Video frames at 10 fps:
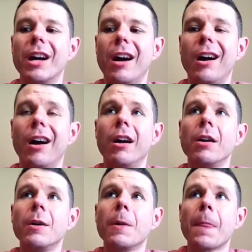are
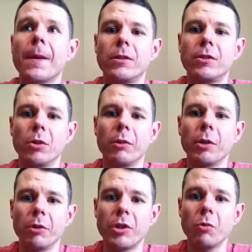
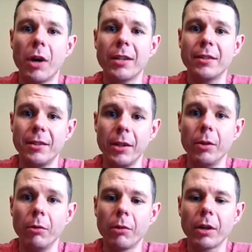doing what you want to do.